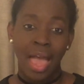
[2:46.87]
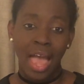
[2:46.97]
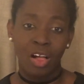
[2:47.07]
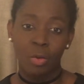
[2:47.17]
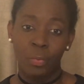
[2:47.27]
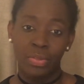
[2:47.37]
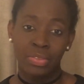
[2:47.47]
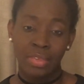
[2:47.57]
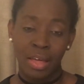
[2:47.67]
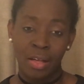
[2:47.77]
help
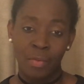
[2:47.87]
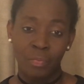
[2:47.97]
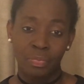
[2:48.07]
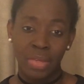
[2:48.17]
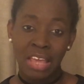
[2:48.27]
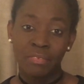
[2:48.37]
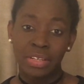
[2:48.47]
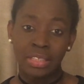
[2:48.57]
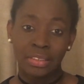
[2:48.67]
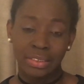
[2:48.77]
with um,
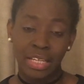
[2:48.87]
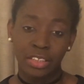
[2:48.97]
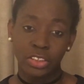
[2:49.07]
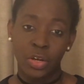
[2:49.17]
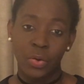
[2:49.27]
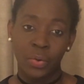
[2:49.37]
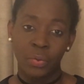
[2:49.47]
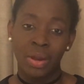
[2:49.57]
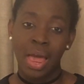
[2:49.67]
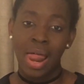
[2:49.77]
evening the skin
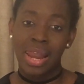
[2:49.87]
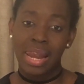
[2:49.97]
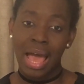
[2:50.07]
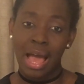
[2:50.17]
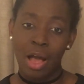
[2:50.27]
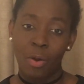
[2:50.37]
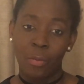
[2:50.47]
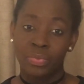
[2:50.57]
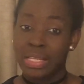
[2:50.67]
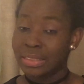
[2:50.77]
tone.
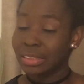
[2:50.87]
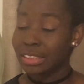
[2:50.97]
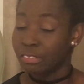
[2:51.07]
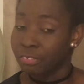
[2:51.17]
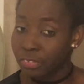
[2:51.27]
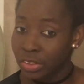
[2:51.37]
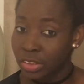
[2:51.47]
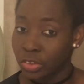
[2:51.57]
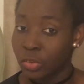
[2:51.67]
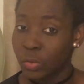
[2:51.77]
Now, these are
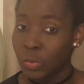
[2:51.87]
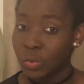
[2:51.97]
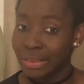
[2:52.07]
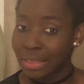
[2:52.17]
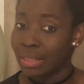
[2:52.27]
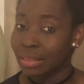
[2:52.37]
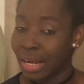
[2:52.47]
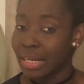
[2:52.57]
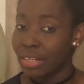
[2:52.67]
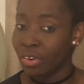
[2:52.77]
different to skin
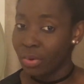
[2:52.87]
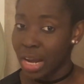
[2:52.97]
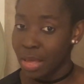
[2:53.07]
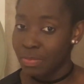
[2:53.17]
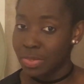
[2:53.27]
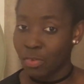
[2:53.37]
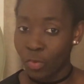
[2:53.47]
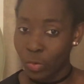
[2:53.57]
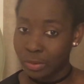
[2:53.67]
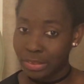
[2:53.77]
lightening creams. Of
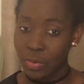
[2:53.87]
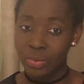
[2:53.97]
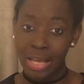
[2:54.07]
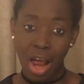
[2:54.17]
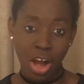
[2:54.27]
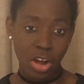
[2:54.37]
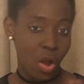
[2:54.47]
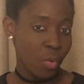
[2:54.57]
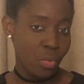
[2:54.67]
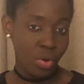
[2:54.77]
course, those are
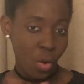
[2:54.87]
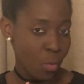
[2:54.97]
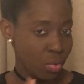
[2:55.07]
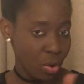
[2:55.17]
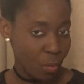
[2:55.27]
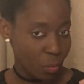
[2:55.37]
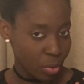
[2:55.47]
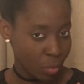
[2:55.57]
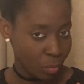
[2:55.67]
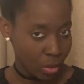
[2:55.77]
no, no, no,
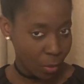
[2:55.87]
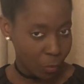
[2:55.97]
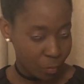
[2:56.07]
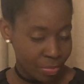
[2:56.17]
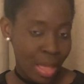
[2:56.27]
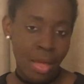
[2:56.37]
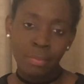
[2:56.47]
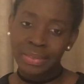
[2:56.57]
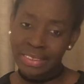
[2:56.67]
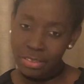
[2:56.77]
no, no
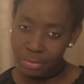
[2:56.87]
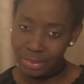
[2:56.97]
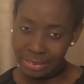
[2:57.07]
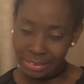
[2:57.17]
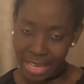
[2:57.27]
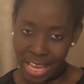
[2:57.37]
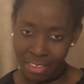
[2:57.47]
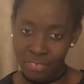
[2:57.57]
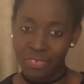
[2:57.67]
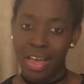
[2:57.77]
serums are
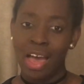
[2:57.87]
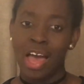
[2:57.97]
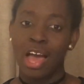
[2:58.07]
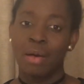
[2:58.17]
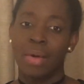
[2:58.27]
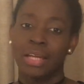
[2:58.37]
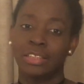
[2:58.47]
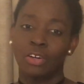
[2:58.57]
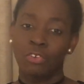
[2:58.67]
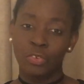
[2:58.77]
safe um, and
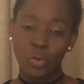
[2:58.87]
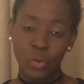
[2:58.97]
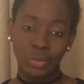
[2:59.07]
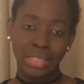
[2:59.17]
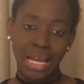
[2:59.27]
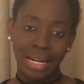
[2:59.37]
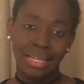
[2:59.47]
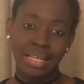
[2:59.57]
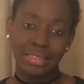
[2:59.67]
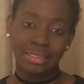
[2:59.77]
of course the
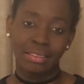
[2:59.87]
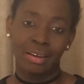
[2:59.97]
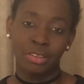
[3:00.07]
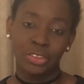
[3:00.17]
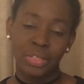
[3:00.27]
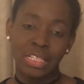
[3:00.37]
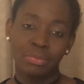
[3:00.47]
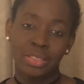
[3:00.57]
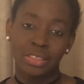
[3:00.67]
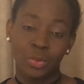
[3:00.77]
earlier you start
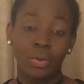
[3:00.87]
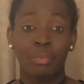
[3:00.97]
treatment or